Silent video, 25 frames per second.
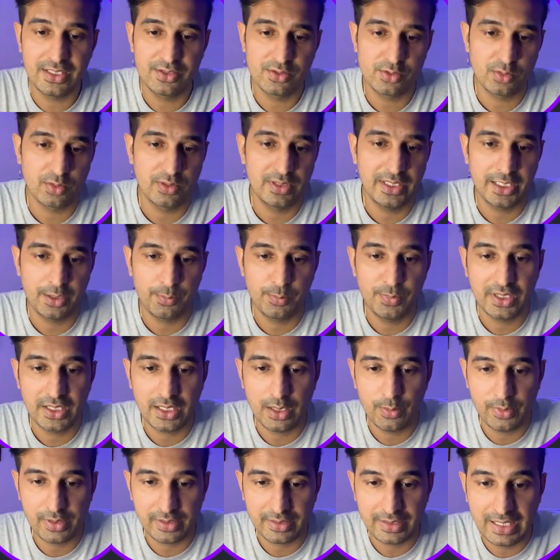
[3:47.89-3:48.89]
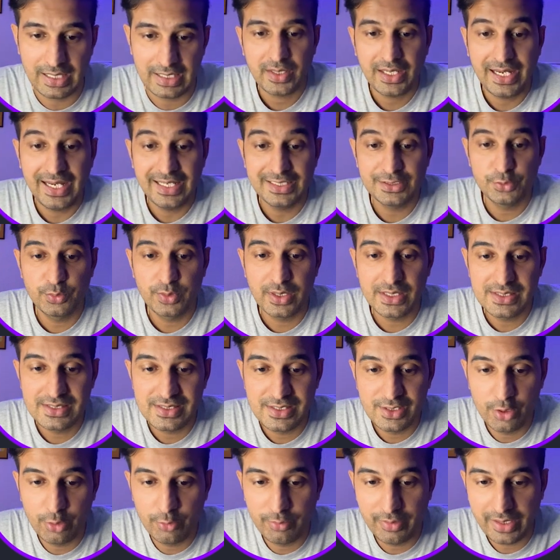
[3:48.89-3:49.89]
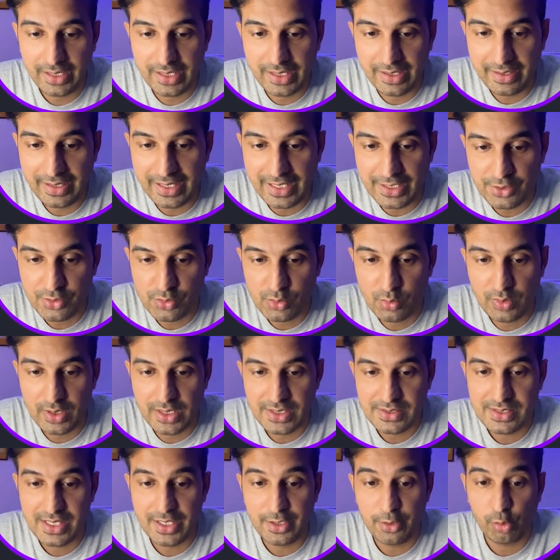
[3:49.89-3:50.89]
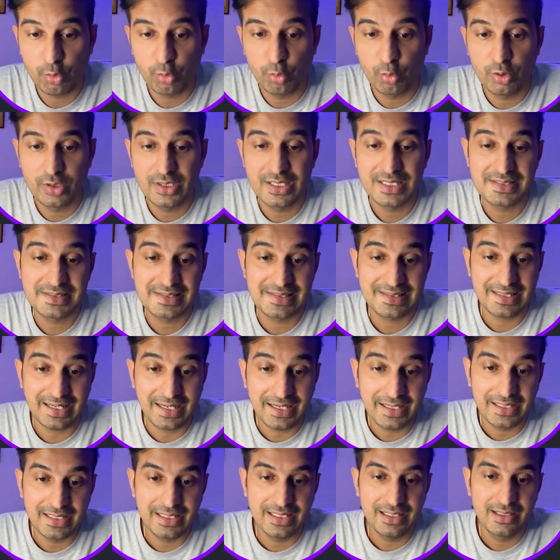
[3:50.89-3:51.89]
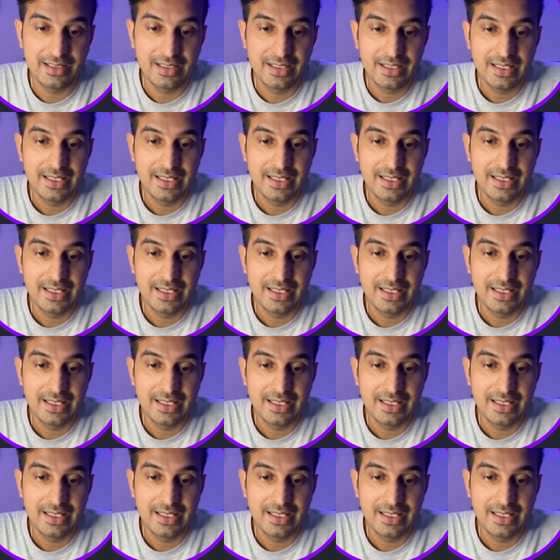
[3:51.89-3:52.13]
So let me cover that. As you can see over here, as soon as I wrote style